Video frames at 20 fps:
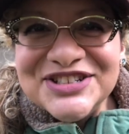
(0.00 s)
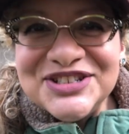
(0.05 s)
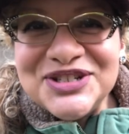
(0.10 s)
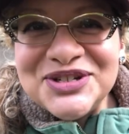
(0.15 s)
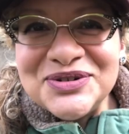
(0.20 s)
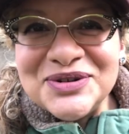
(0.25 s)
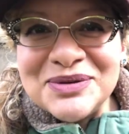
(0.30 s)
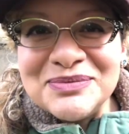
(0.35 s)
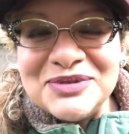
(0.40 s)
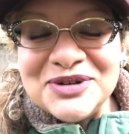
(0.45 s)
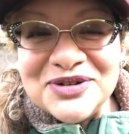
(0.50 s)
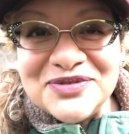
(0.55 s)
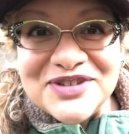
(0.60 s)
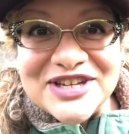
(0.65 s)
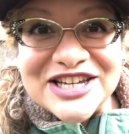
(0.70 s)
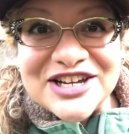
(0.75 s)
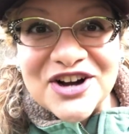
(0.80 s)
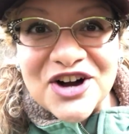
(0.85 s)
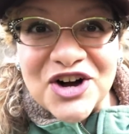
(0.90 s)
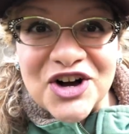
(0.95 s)
to a
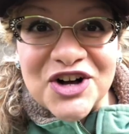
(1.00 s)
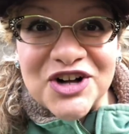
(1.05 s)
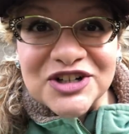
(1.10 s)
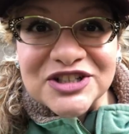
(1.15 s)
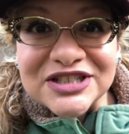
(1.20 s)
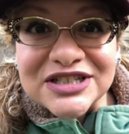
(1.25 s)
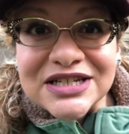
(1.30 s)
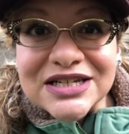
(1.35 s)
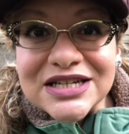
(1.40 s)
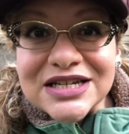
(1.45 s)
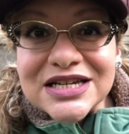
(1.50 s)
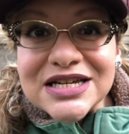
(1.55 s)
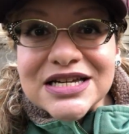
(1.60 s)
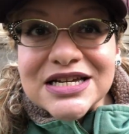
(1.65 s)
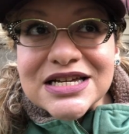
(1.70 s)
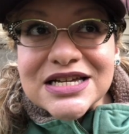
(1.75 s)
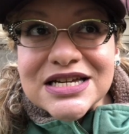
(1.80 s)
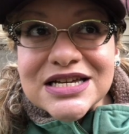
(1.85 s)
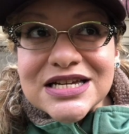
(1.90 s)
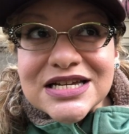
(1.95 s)
movie called,
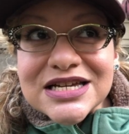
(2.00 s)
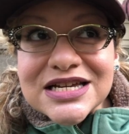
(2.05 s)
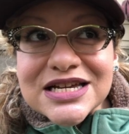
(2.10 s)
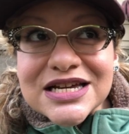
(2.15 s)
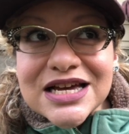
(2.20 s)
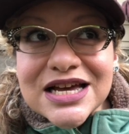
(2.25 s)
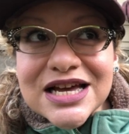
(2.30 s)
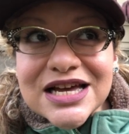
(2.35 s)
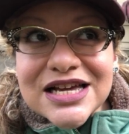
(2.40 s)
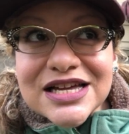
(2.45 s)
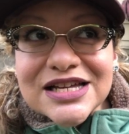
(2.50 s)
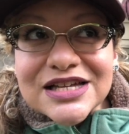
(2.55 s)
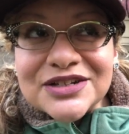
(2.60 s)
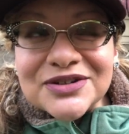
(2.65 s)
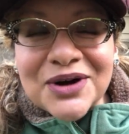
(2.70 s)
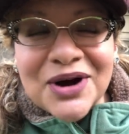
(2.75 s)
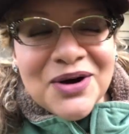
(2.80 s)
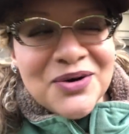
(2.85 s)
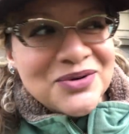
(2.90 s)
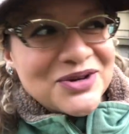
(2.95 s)

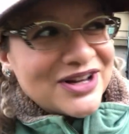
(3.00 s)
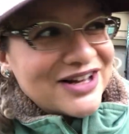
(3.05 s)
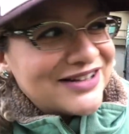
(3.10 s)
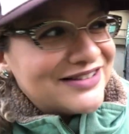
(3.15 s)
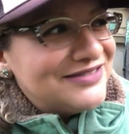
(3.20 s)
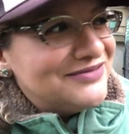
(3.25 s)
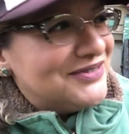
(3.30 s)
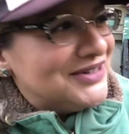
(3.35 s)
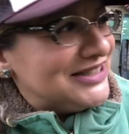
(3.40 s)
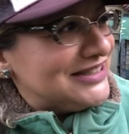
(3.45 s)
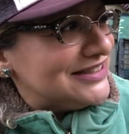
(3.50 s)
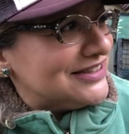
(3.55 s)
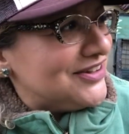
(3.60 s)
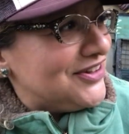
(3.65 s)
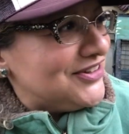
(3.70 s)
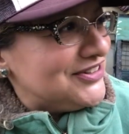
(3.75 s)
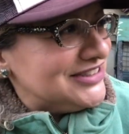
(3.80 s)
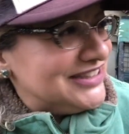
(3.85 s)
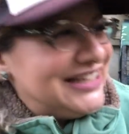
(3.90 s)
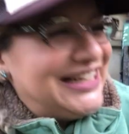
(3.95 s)
oh God, what is it
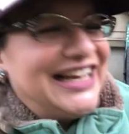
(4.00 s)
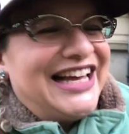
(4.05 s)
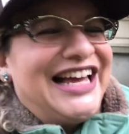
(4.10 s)
called?